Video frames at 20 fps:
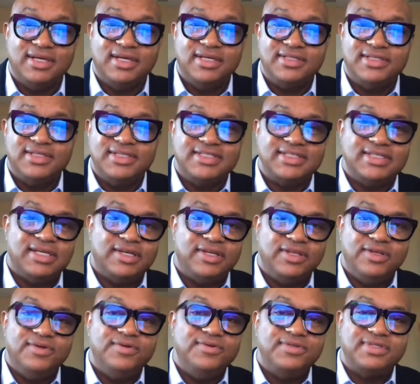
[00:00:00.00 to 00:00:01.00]
She said,
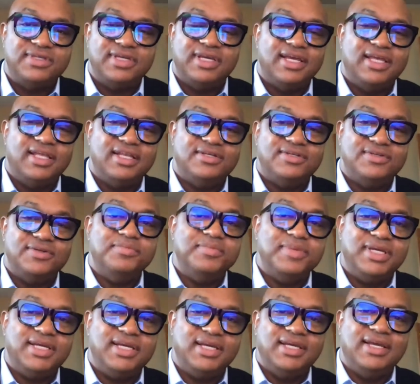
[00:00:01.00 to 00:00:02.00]
"You said to
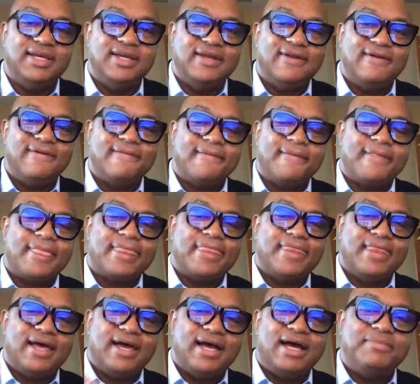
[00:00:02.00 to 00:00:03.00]
me,
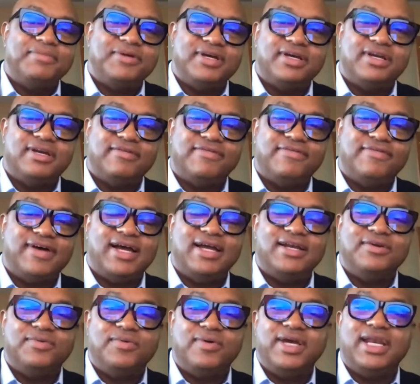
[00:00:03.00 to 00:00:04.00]
I'm going to
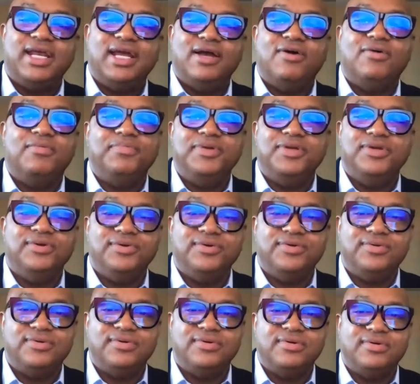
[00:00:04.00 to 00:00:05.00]
find a way to help you
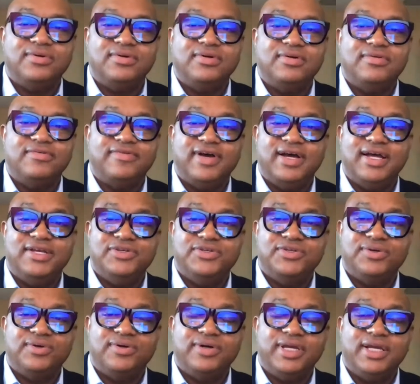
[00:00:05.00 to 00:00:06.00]
find
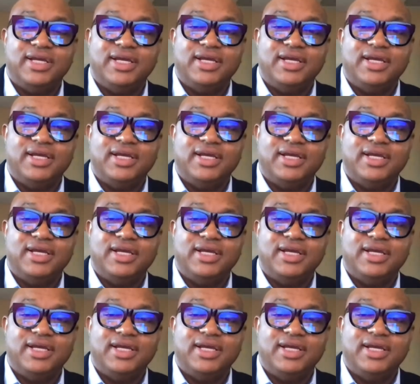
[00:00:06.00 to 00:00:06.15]
joy."